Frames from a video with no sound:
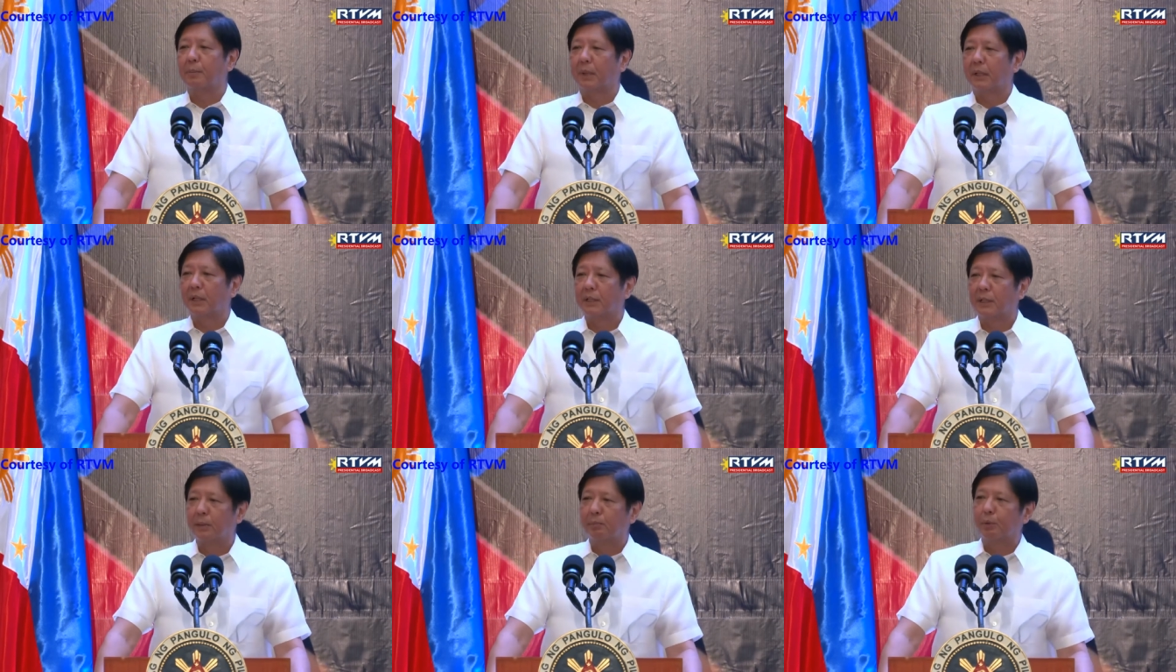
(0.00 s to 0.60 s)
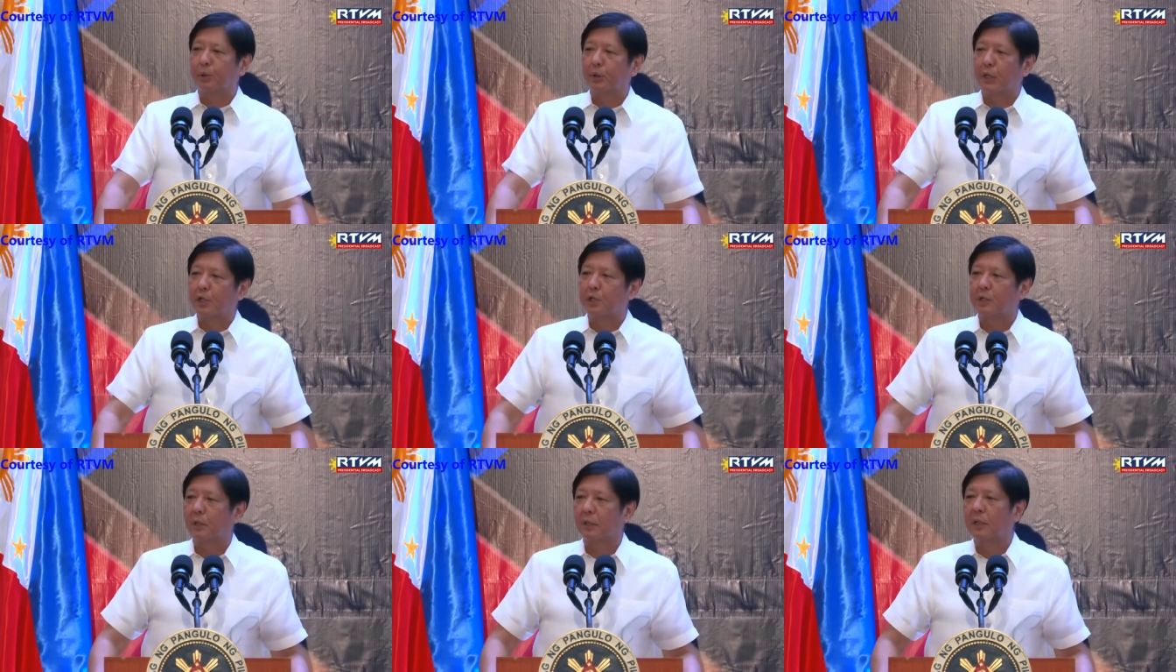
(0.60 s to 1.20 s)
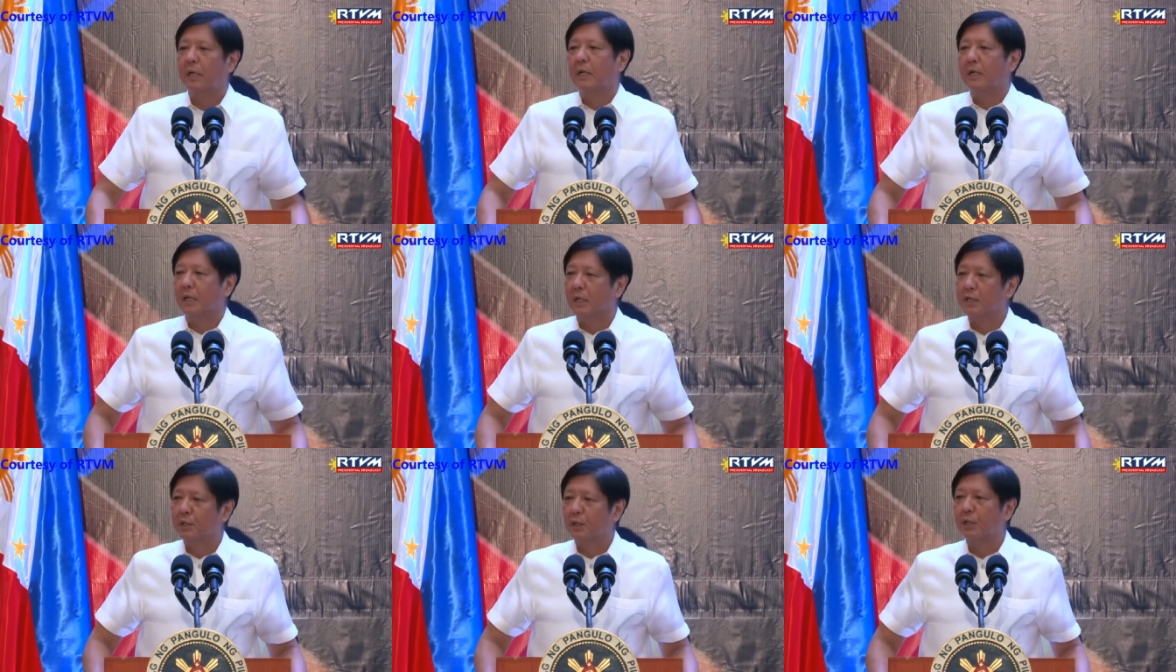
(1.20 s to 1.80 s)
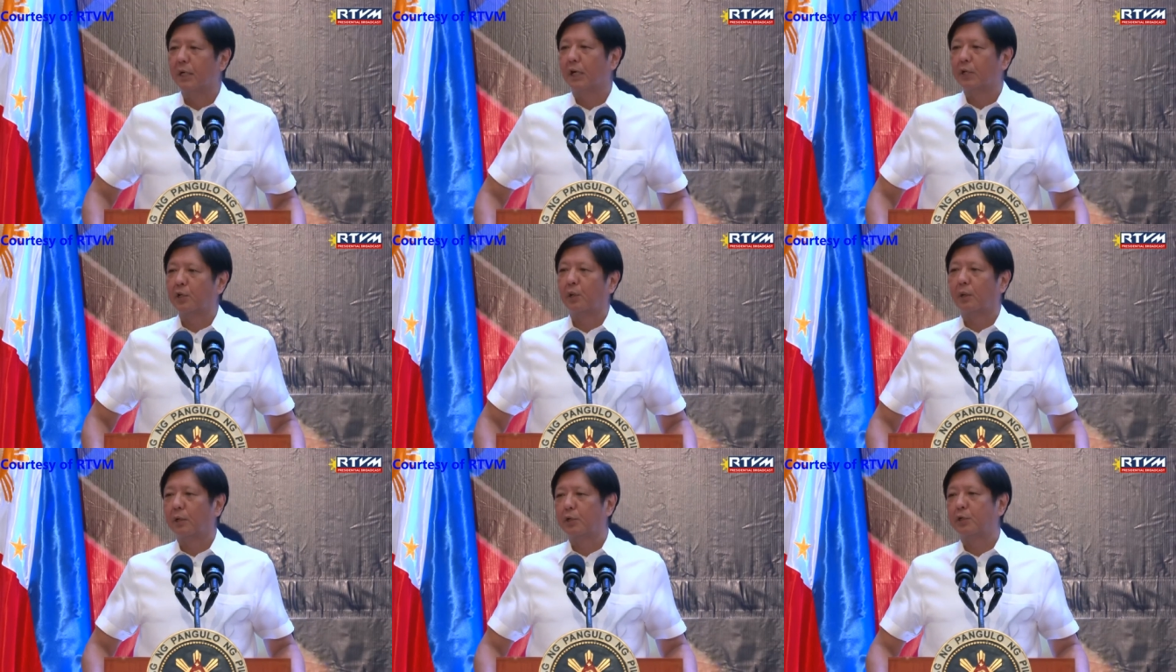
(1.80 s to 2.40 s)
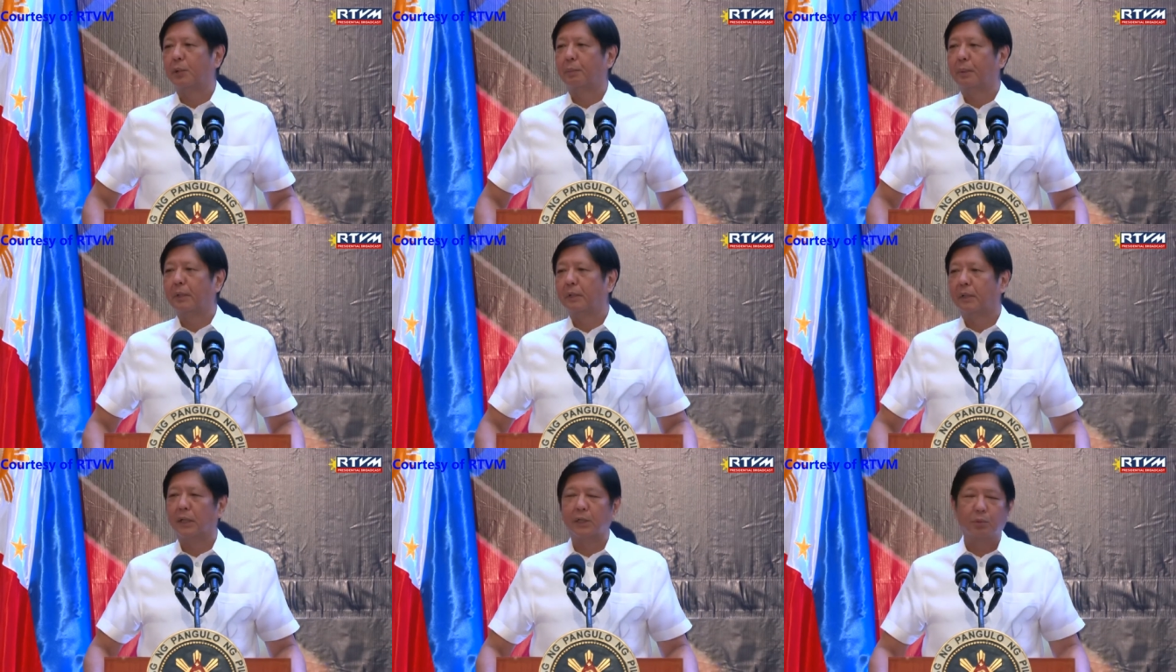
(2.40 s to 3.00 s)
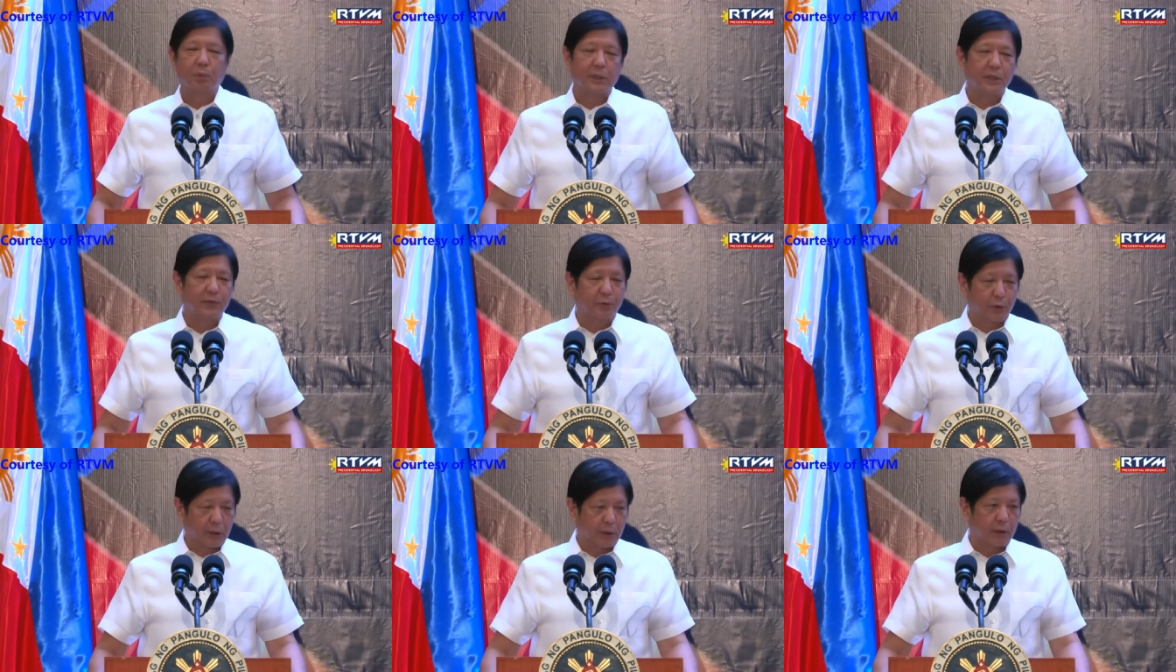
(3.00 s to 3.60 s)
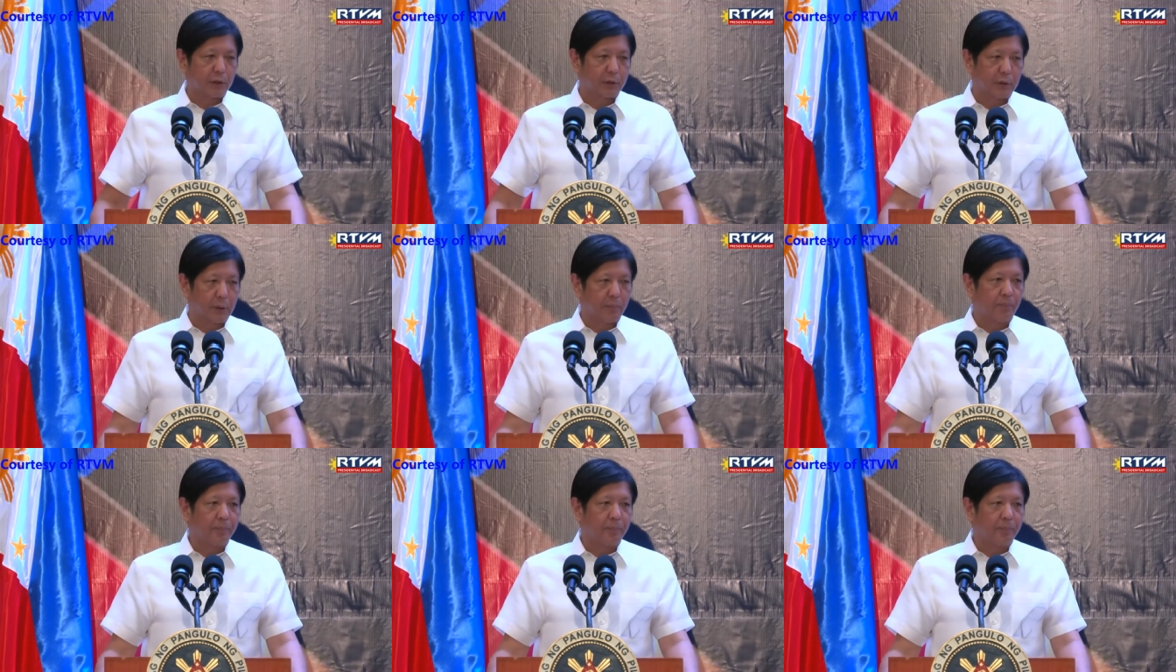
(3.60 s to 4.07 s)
making them potential international shipping gateways for the country.